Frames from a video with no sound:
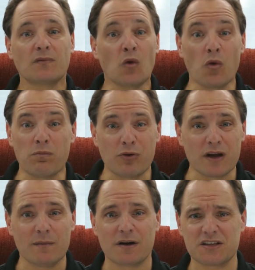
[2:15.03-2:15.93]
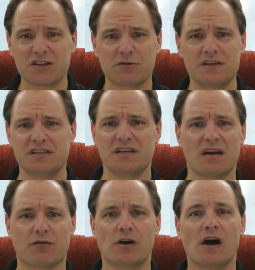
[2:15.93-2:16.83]
or putting them on a
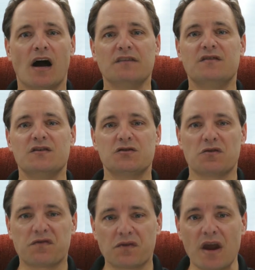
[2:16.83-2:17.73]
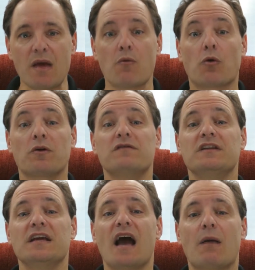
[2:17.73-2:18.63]
screensaver, a digital frame, or
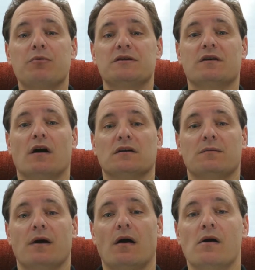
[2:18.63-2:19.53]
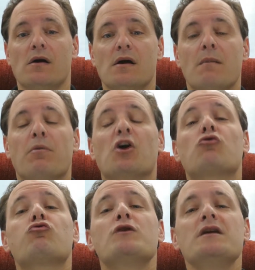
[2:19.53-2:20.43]
even the app we talked about but
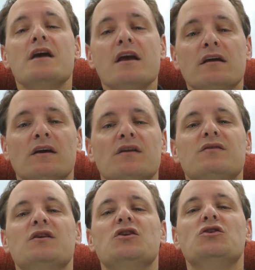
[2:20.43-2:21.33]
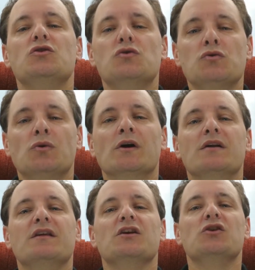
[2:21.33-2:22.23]
create the you
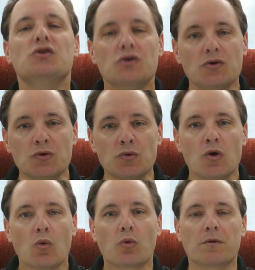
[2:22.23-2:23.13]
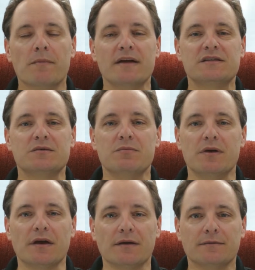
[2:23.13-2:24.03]
that you were meant to be.